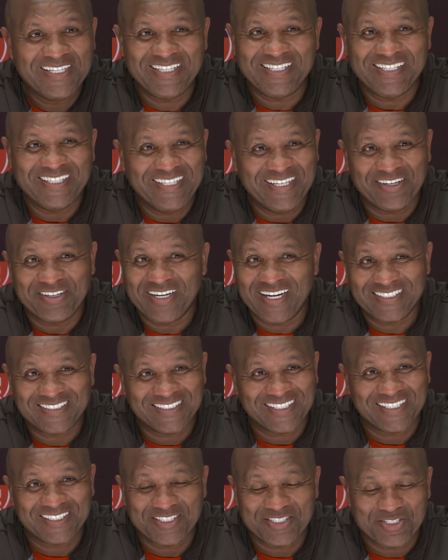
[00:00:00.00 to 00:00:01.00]
No, it has
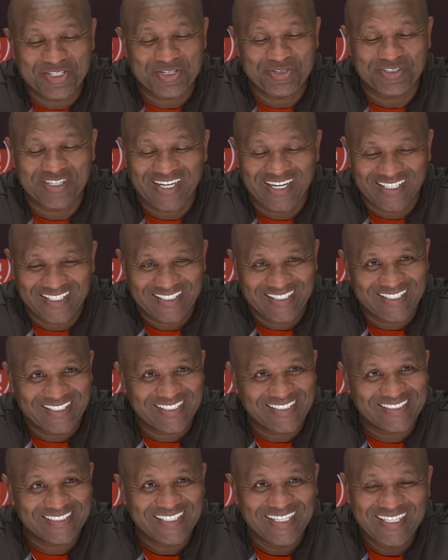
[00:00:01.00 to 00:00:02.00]
nothing to do with
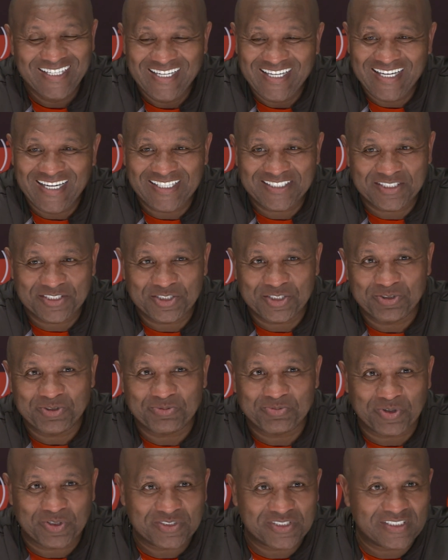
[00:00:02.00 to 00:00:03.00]
analytics. It has to do
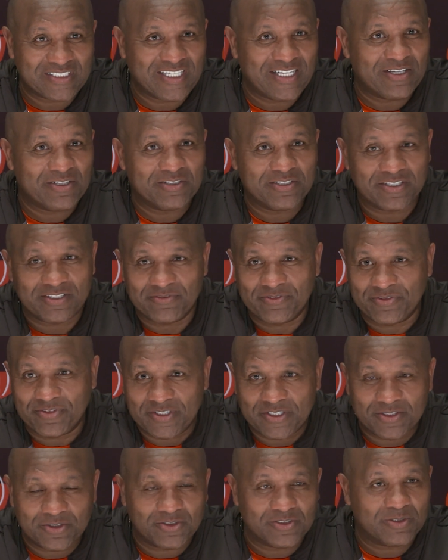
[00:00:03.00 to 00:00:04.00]
with personnel and
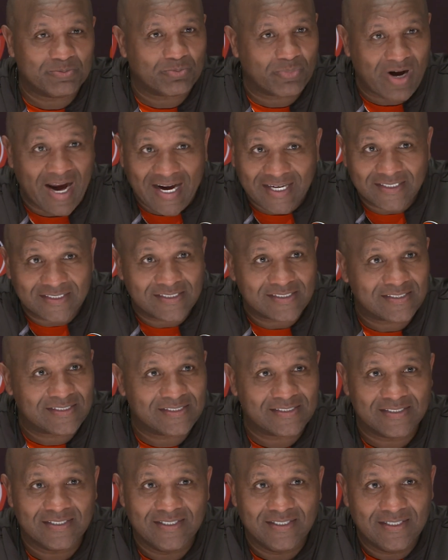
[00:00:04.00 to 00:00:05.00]
feel and
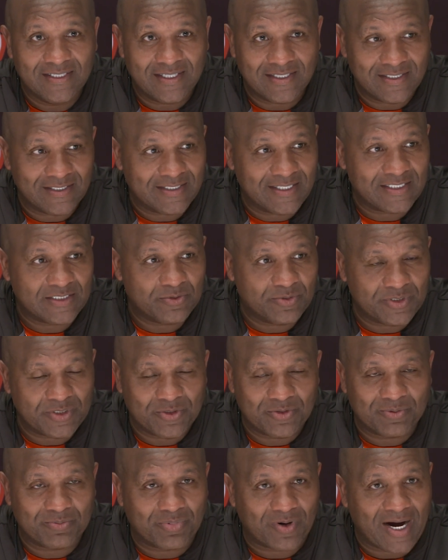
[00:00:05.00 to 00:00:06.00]
practice and the things we
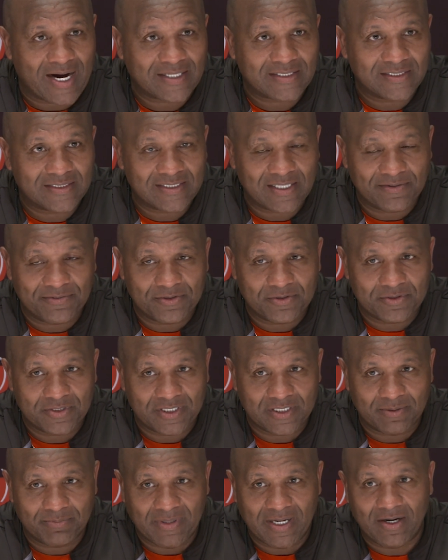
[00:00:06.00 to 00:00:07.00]
do in practice. I feel
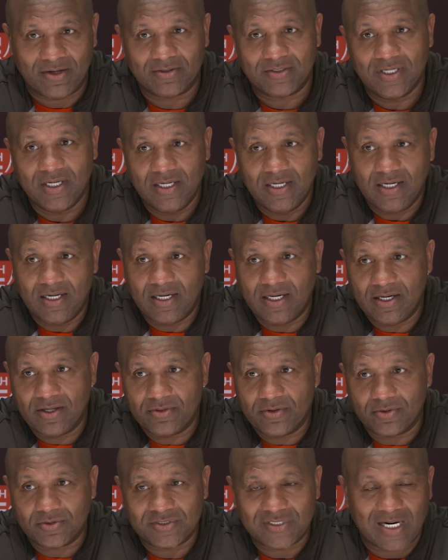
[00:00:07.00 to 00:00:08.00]
good about
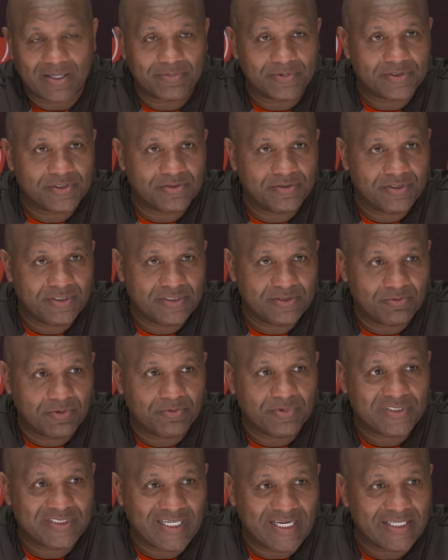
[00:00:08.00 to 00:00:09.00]
those opportunities
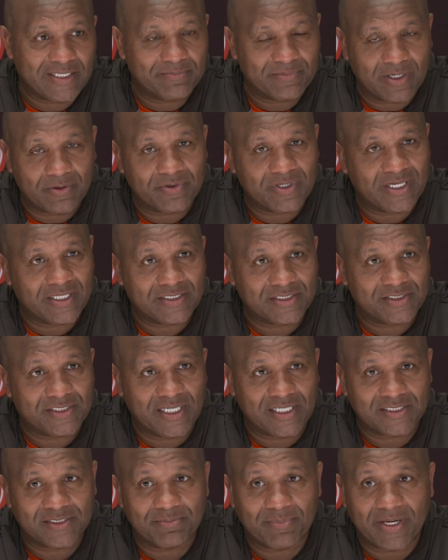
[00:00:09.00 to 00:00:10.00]
when we take them that we got a good
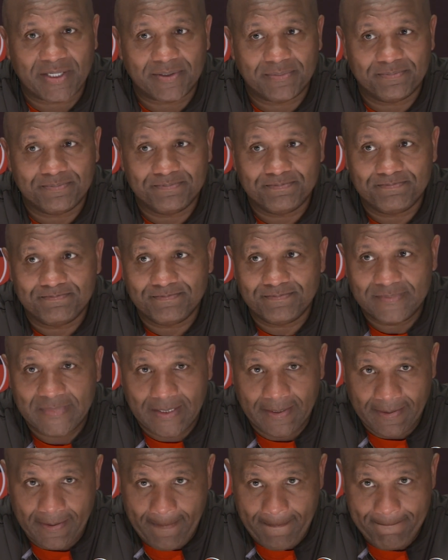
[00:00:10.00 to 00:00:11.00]
chance to make
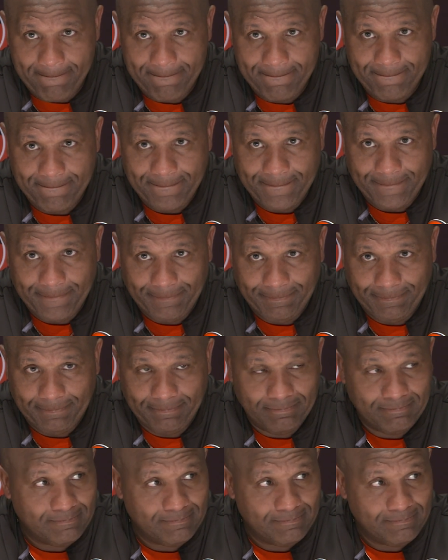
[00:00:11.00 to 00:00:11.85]
them.